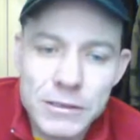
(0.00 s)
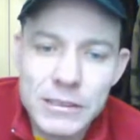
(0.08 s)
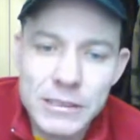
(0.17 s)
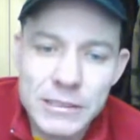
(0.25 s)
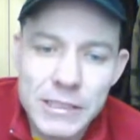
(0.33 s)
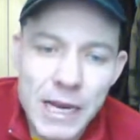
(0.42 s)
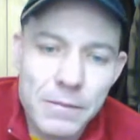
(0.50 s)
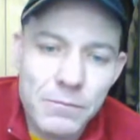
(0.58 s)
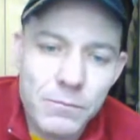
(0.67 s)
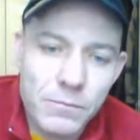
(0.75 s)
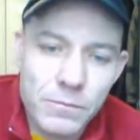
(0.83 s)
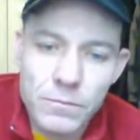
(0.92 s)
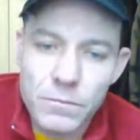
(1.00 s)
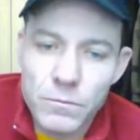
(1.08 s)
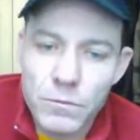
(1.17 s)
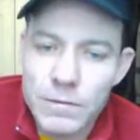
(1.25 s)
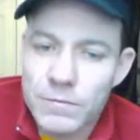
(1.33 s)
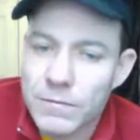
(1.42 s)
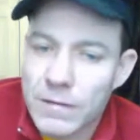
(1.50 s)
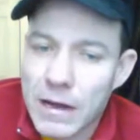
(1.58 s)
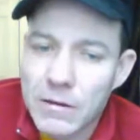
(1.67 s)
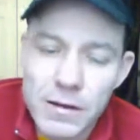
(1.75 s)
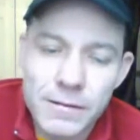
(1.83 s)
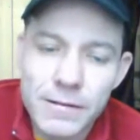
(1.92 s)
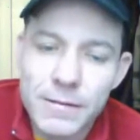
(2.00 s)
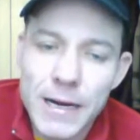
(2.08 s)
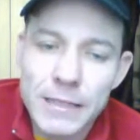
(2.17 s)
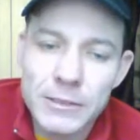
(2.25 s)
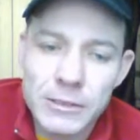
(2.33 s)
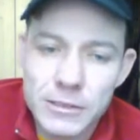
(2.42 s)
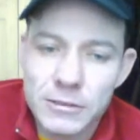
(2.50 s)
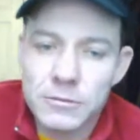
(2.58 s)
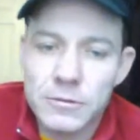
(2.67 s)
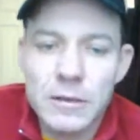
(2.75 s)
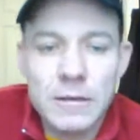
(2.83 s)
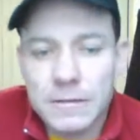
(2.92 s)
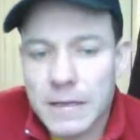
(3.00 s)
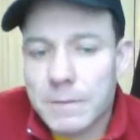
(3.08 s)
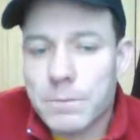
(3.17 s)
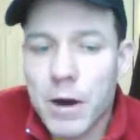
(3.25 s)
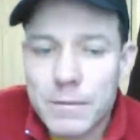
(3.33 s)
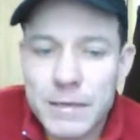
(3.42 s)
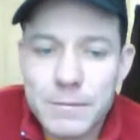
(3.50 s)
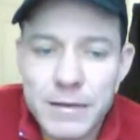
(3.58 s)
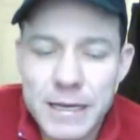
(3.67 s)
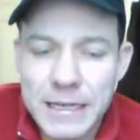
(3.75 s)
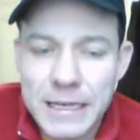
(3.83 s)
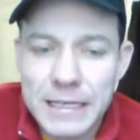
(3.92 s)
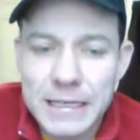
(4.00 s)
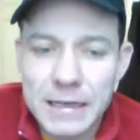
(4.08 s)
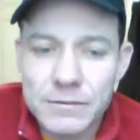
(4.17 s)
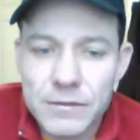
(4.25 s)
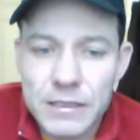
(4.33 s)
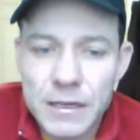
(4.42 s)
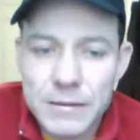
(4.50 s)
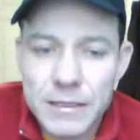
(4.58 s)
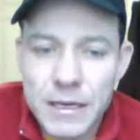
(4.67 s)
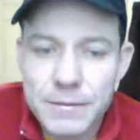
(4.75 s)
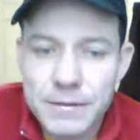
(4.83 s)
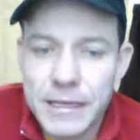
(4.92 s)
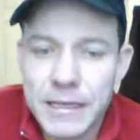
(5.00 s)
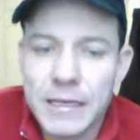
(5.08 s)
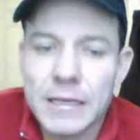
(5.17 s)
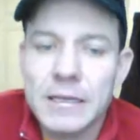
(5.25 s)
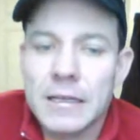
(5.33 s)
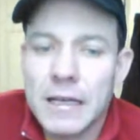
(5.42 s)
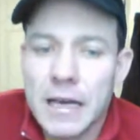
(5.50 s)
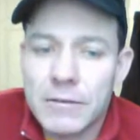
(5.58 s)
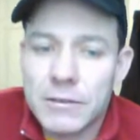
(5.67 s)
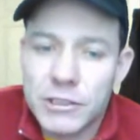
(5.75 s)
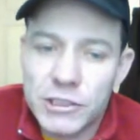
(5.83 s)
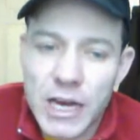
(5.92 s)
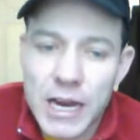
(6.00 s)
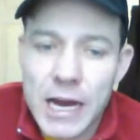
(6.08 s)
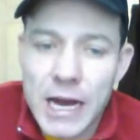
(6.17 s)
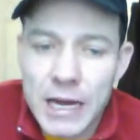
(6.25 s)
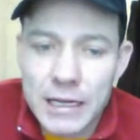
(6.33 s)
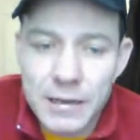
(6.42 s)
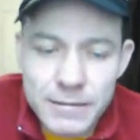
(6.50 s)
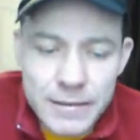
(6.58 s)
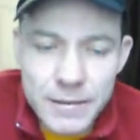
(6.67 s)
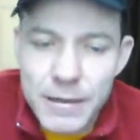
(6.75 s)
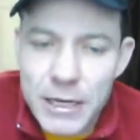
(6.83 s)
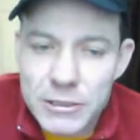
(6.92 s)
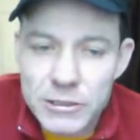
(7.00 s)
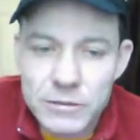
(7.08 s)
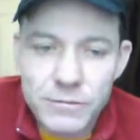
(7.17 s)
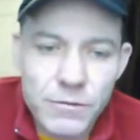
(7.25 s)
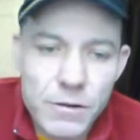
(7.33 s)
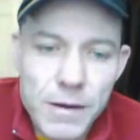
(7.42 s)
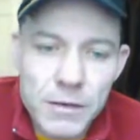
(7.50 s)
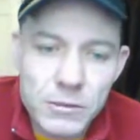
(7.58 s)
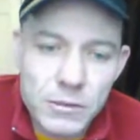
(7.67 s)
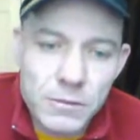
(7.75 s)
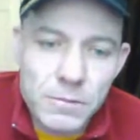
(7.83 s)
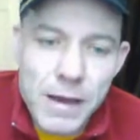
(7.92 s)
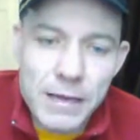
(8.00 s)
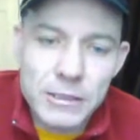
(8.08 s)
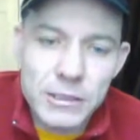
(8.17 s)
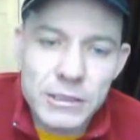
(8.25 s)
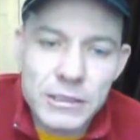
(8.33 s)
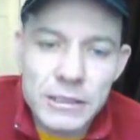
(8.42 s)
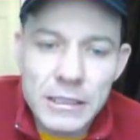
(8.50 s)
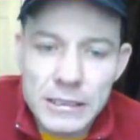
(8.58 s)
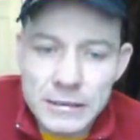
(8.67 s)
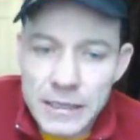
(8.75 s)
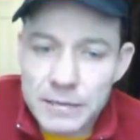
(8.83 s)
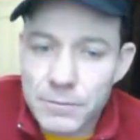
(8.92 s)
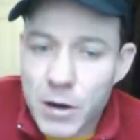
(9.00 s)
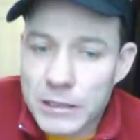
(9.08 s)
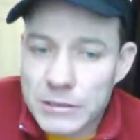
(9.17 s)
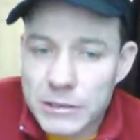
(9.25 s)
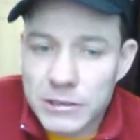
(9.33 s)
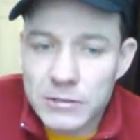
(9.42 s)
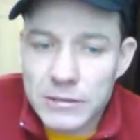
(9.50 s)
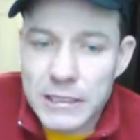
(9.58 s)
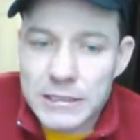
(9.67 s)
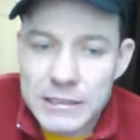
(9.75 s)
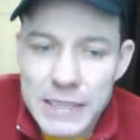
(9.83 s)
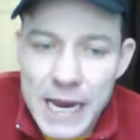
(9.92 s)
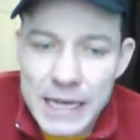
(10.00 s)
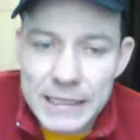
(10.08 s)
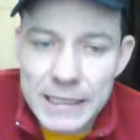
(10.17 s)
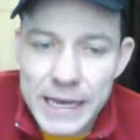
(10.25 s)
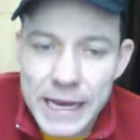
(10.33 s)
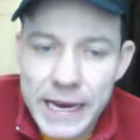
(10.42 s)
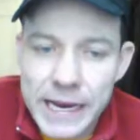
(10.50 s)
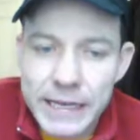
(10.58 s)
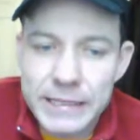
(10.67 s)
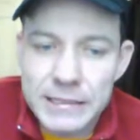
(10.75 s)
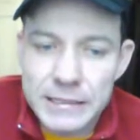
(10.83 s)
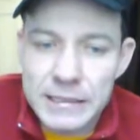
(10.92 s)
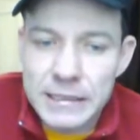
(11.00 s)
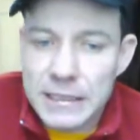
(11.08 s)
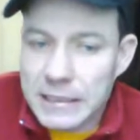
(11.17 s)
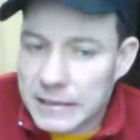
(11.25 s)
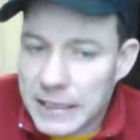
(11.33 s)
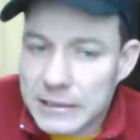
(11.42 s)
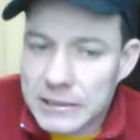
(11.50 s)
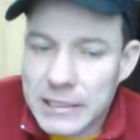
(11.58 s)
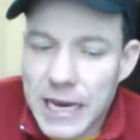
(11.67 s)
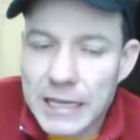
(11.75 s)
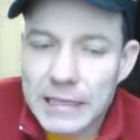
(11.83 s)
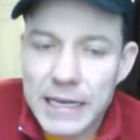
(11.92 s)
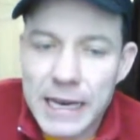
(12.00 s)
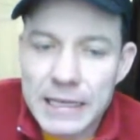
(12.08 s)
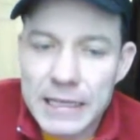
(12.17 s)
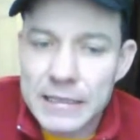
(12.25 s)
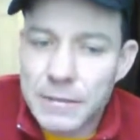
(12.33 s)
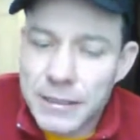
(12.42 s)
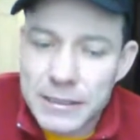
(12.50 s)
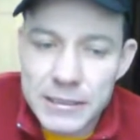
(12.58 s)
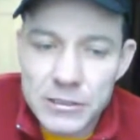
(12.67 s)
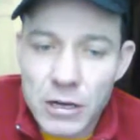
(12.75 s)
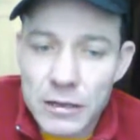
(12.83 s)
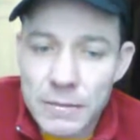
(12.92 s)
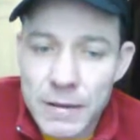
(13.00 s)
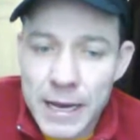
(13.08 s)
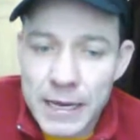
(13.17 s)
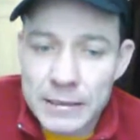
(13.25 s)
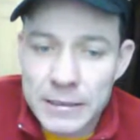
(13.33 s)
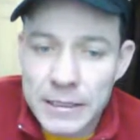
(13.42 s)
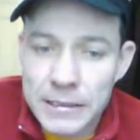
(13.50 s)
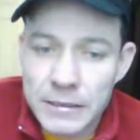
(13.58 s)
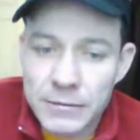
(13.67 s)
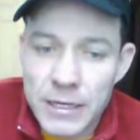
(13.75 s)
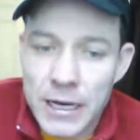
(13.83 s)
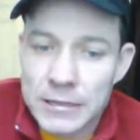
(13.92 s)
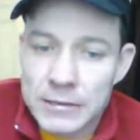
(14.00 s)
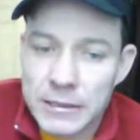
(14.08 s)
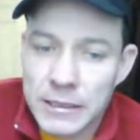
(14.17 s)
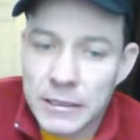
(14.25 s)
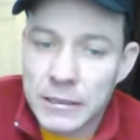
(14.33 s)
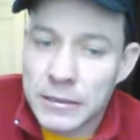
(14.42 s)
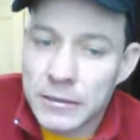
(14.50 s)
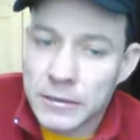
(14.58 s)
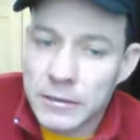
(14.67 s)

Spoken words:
wasn't the same without Gorilla Monsoon. Then Bobby the Brain Heenan left the WWE. It was JR and Gorilla Monsoon for about 2 months. Then Monsoon and Stan Lane. Then Stan Lane and the Million Dollar Man, Ted DiBiase.